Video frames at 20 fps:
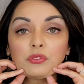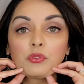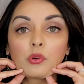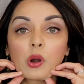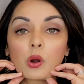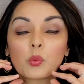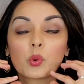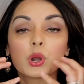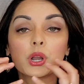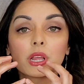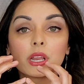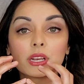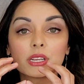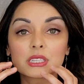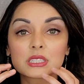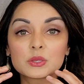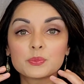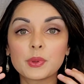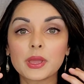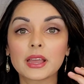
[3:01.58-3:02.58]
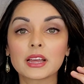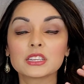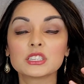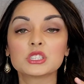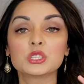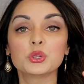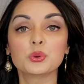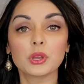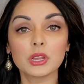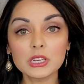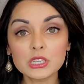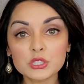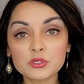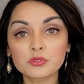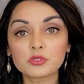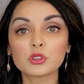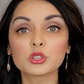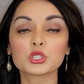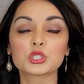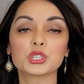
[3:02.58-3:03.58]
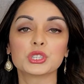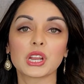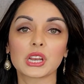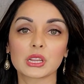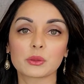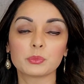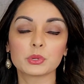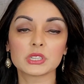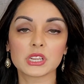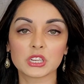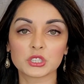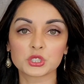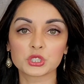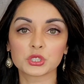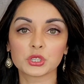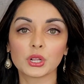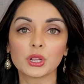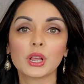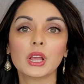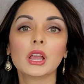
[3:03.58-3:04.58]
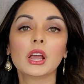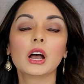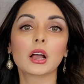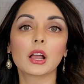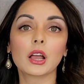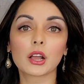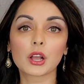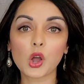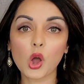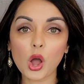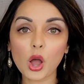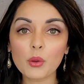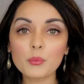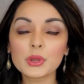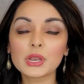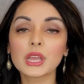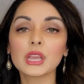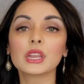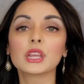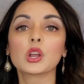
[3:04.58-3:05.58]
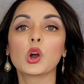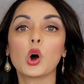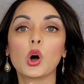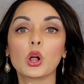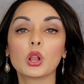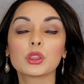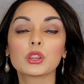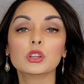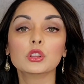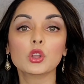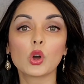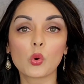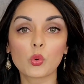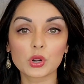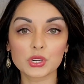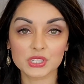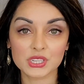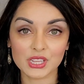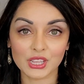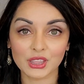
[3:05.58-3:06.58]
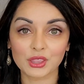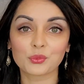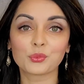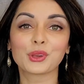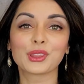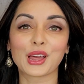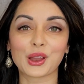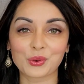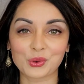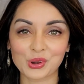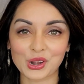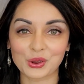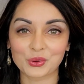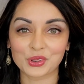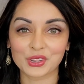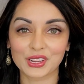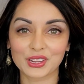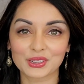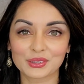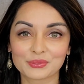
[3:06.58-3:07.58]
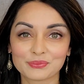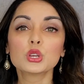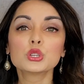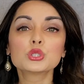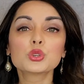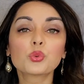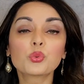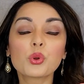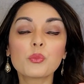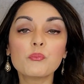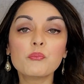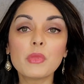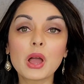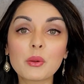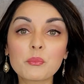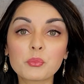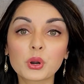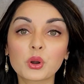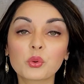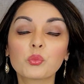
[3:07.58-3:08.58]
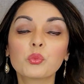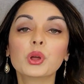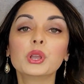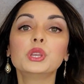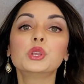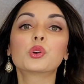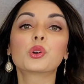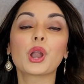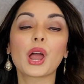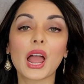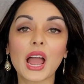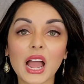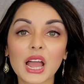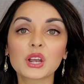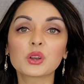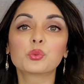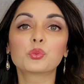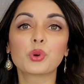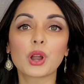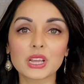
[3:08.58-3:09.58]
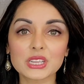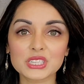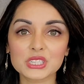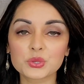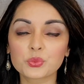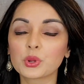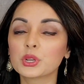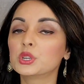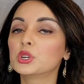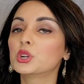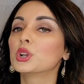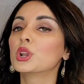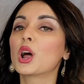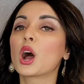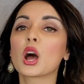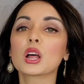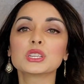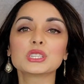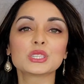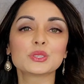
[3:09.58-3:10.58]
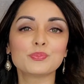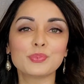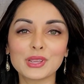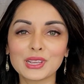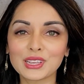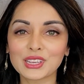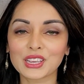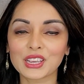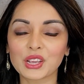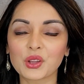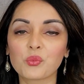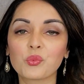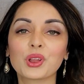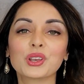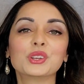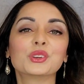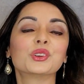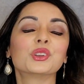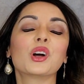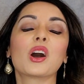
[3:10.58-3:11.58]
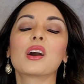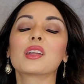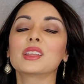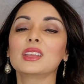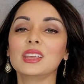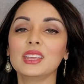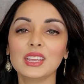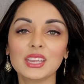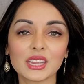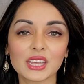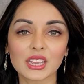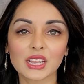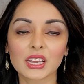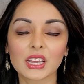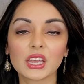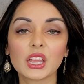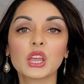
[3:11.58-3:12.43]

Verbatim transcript: forward and expands to its full genetic potential, accommodating all the lower teeth without crowding. So remember, when you're at rest, when you're not speaking, when you're not eating,